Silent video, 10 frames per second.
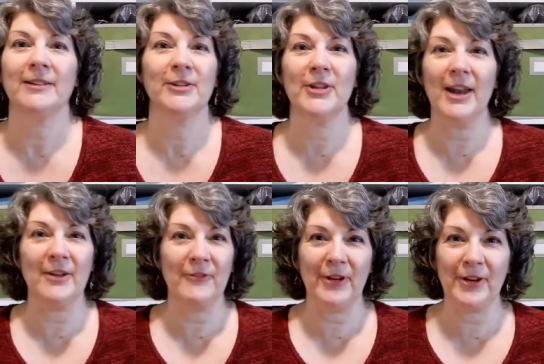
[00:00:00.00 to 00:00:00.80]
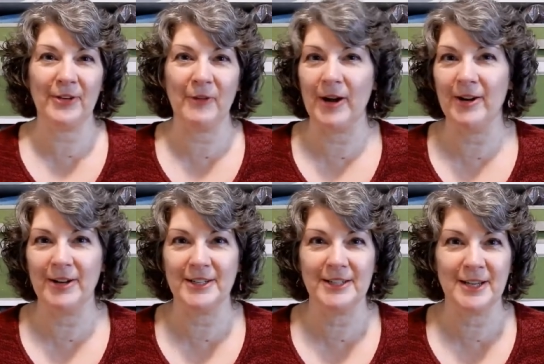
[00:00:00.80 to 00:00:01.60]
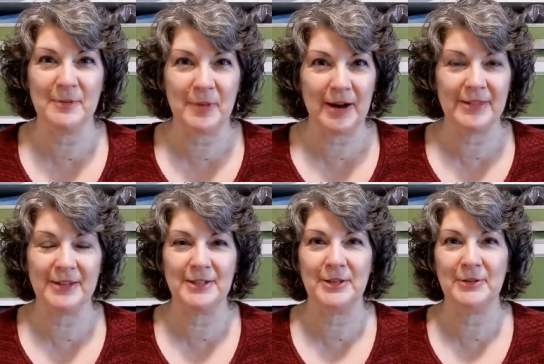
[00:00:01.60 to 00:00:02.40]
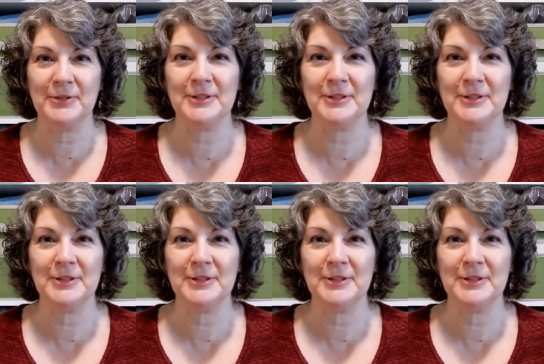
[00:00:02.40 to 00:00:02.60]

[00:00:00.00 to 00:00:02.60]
So then I figured, why not just combine the two?